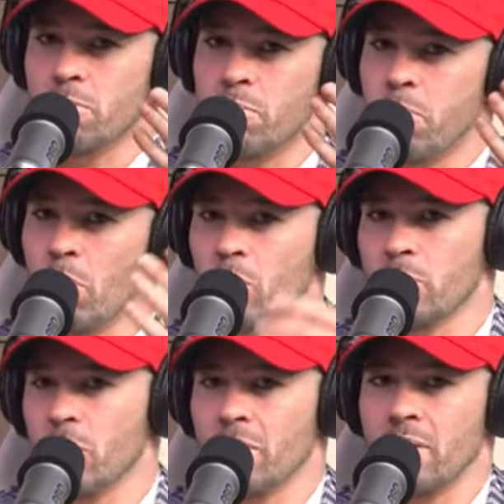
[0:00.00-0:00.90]

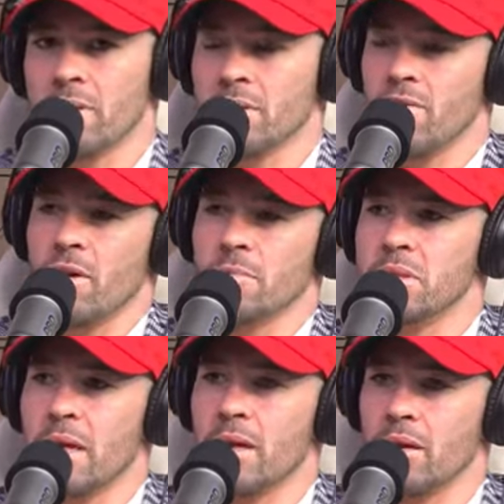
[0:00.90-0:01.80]
multiple things of him
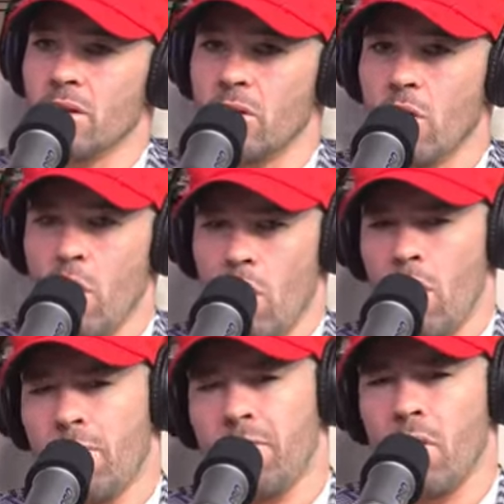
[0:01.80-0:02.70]
saying, you know, oh,
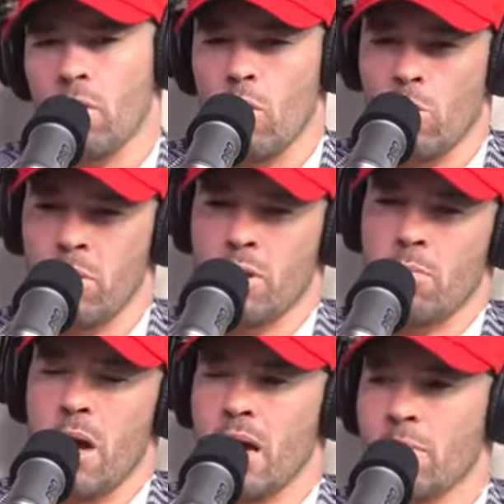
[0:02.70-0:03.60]
fuck Colby and the
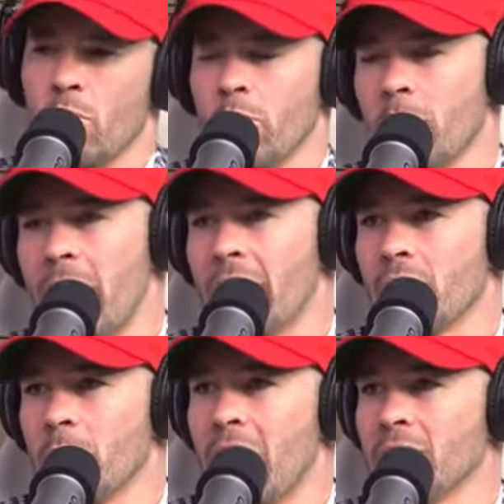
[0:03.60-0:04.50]
MAGA movement back in the
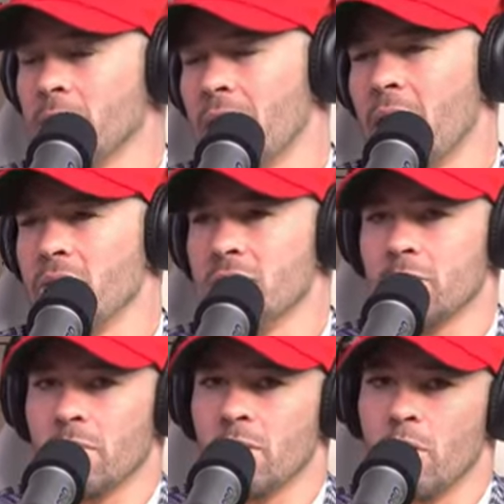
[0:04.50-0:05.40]
past, but now he's,
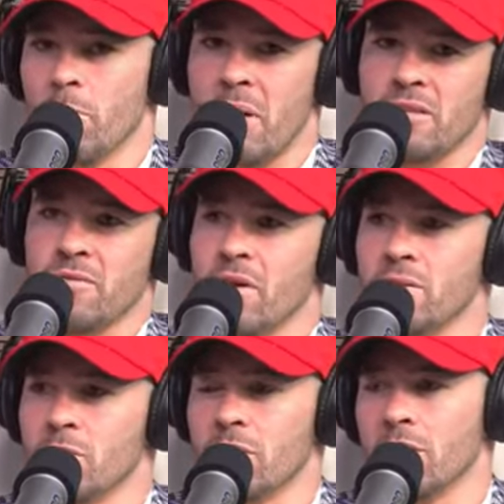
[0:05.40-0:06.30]
you know, best friends
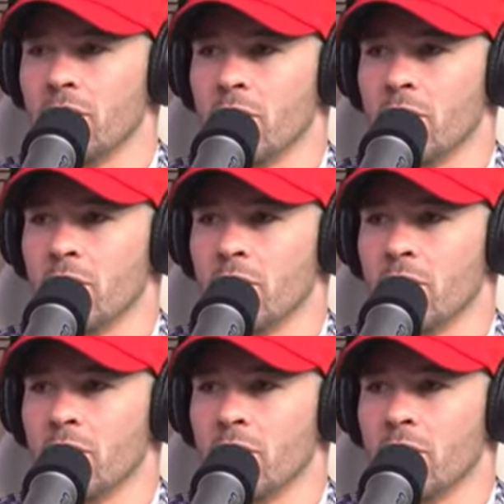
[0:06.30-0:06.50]
with the